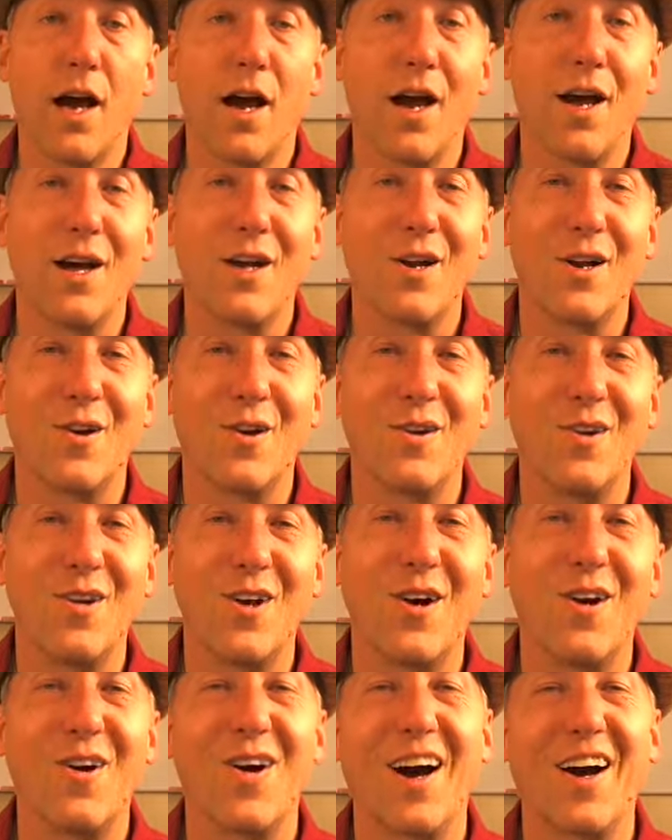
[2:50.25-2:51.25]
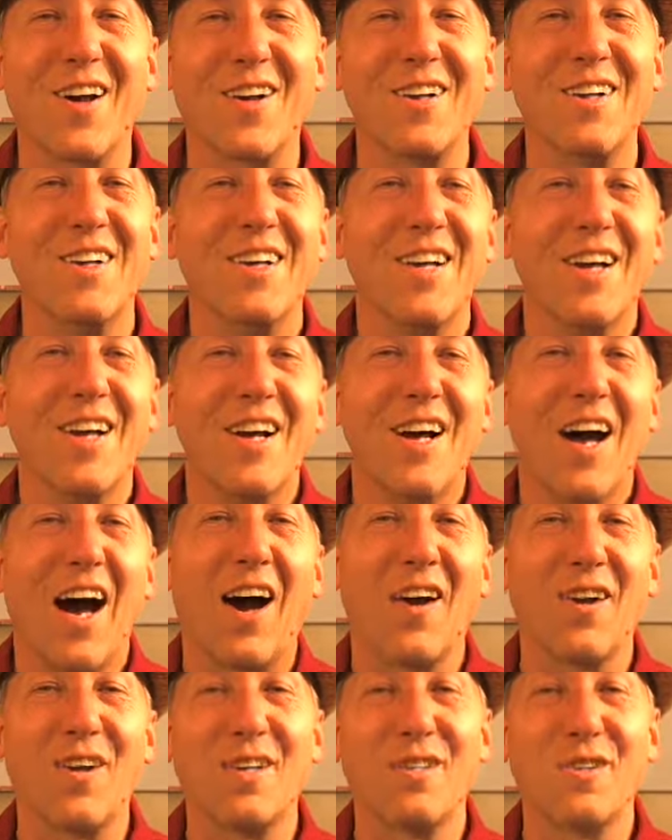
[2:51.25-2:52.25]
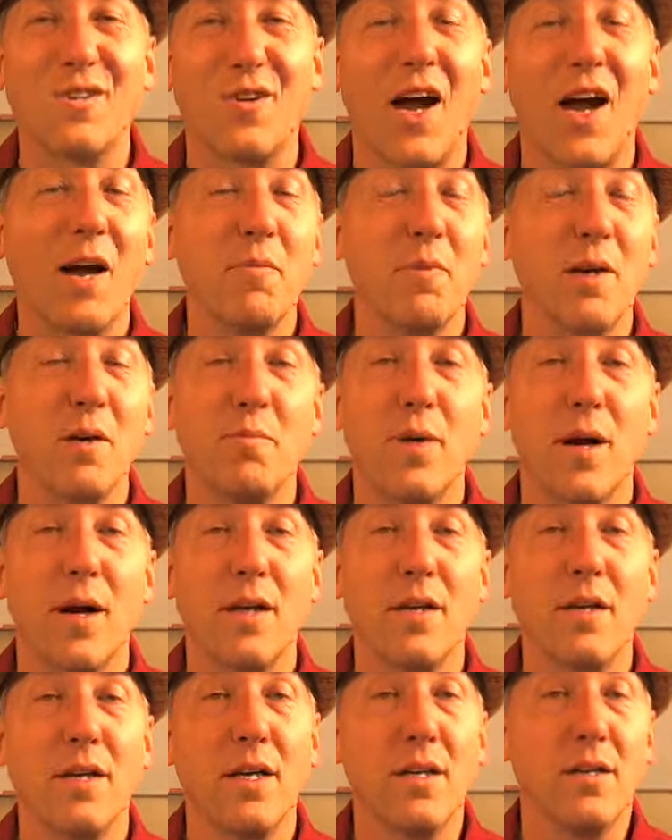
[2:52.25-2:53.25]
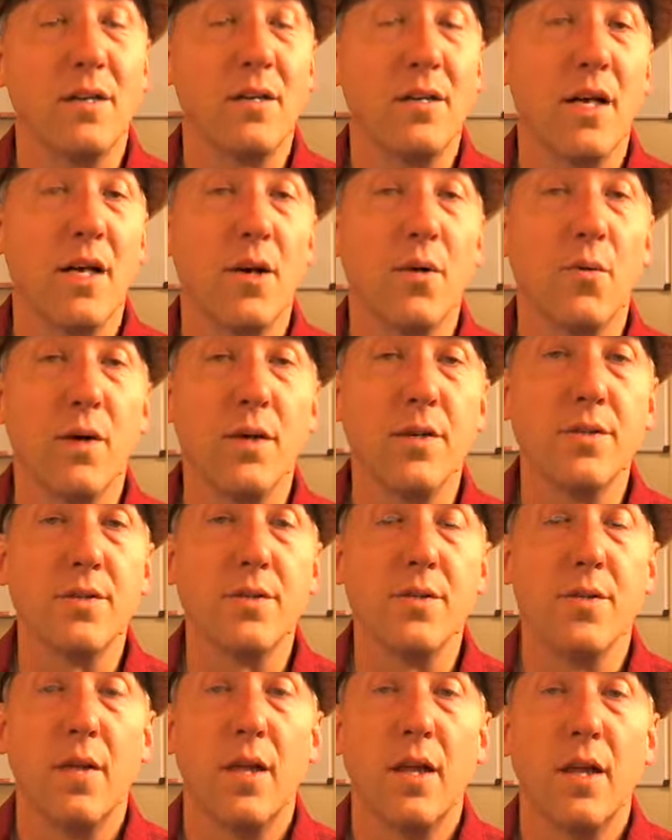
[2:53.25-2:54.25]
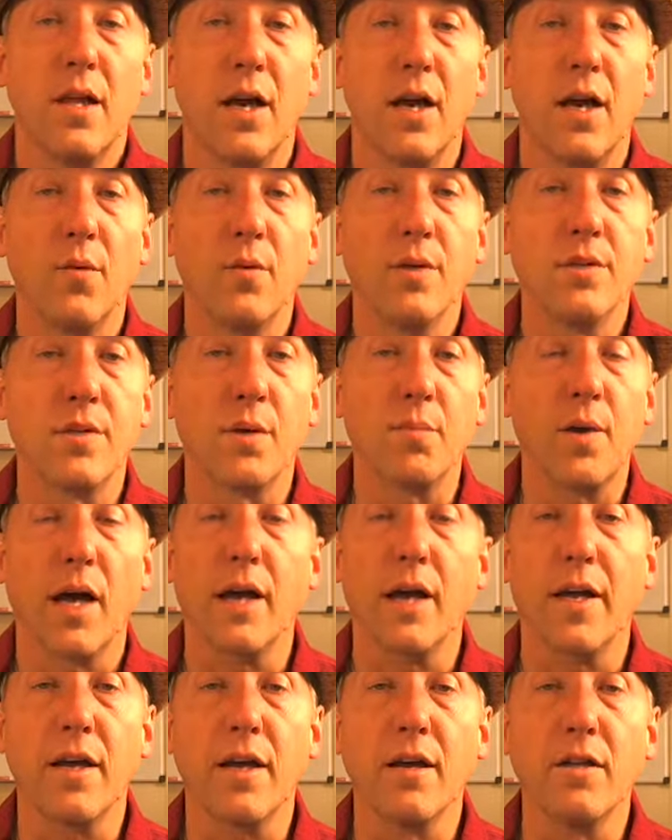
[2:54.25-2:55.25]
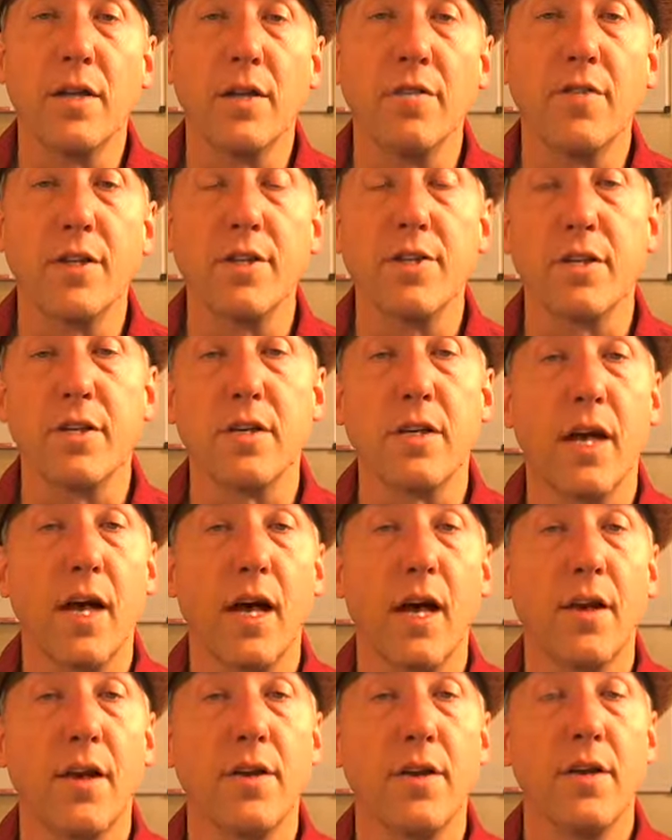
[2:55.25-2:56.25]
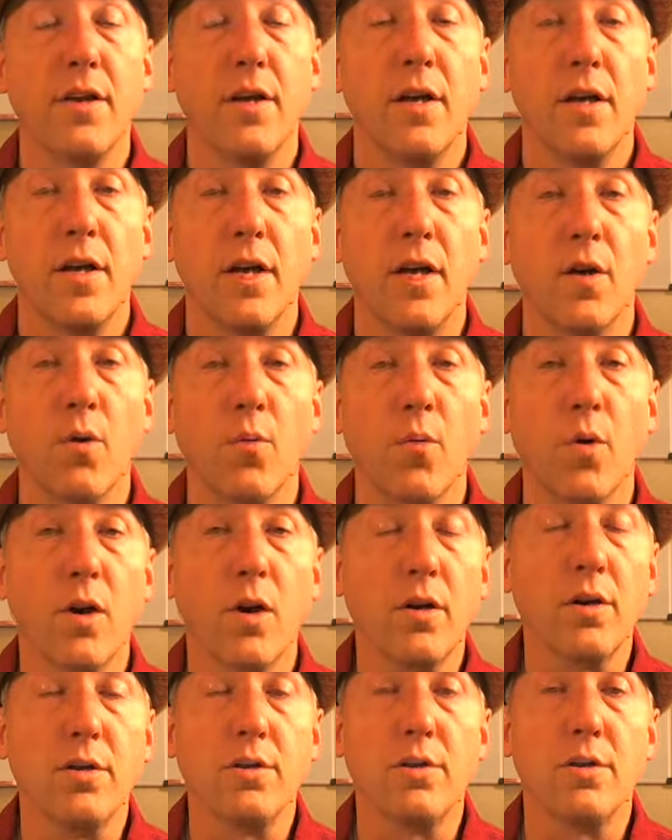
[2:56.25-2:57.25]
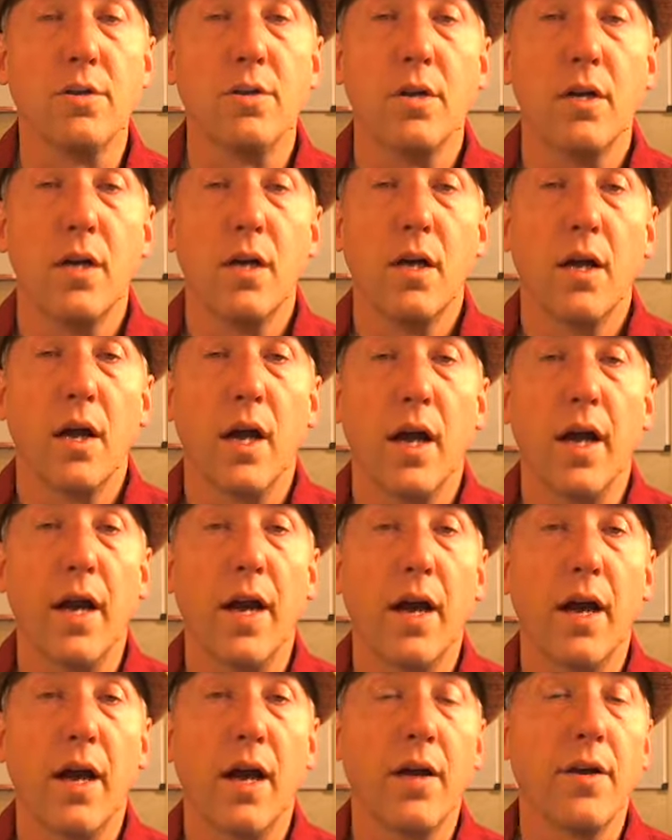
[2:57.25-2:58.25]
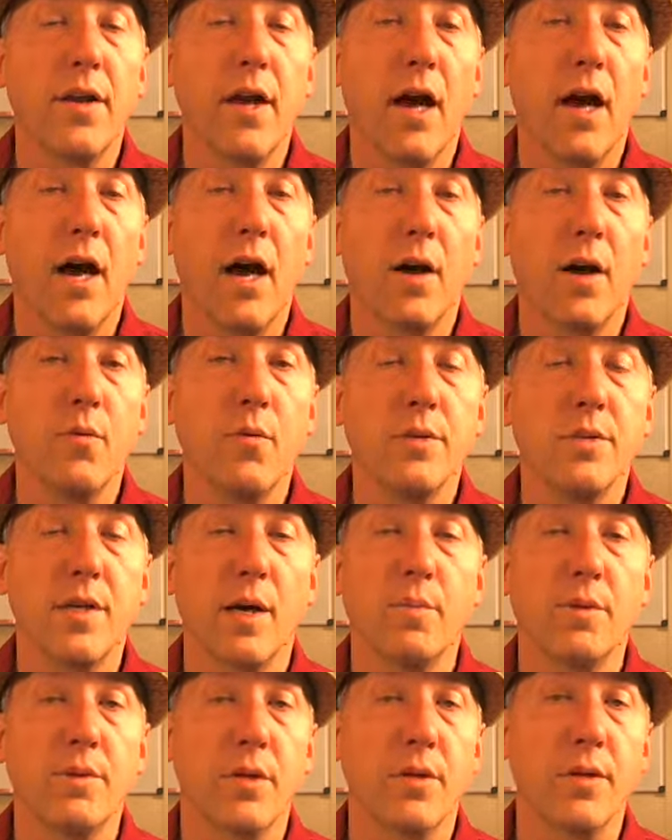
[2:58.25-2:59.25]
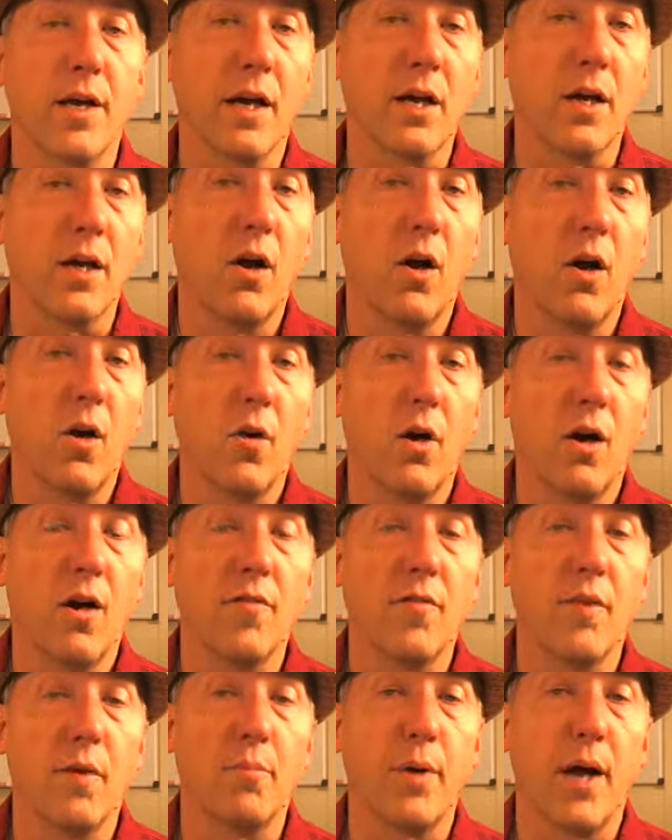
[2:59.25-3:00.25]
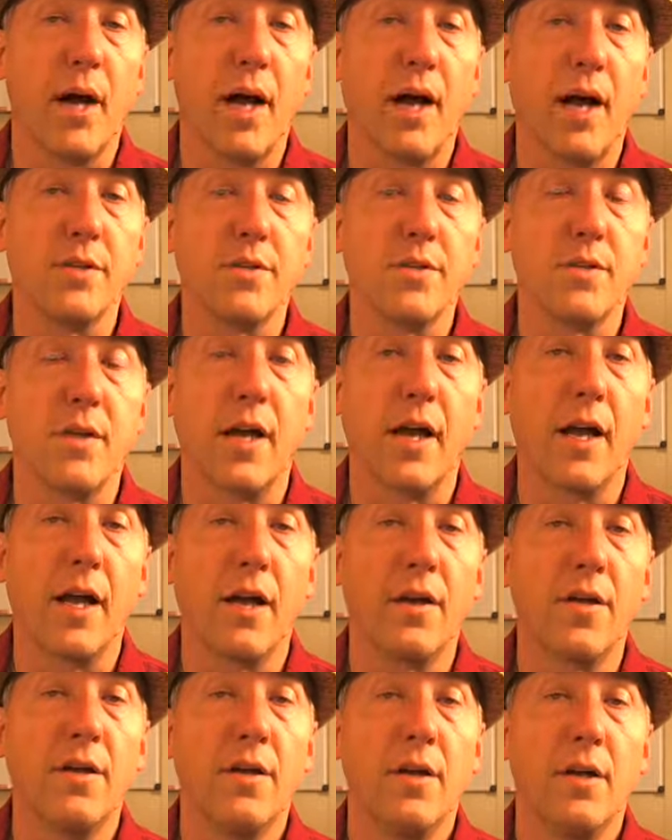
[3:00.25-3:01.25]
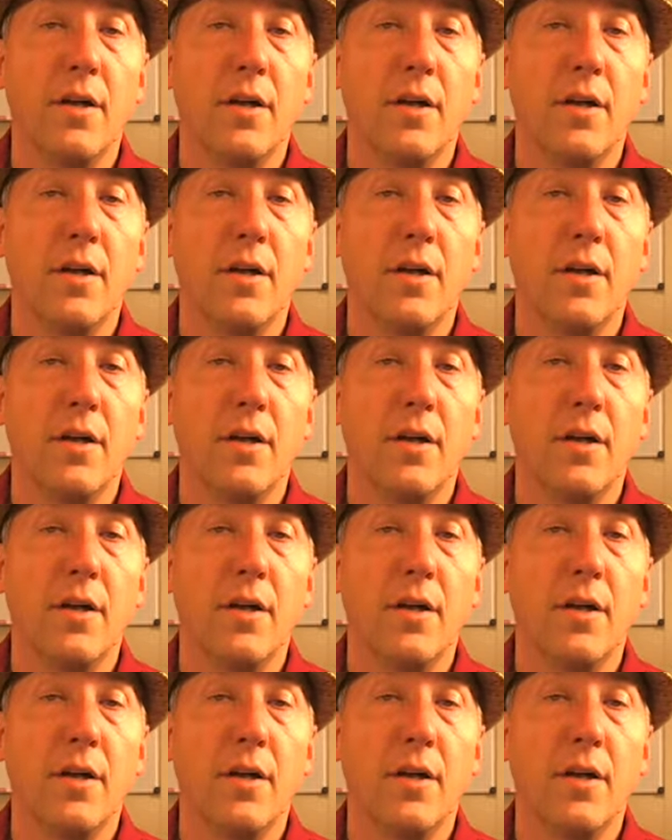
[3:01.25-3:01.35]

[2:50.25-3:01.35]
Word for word: I don't know how to describe it, but it was some kind of healing vision, and it worked, and I was able to let go of the past and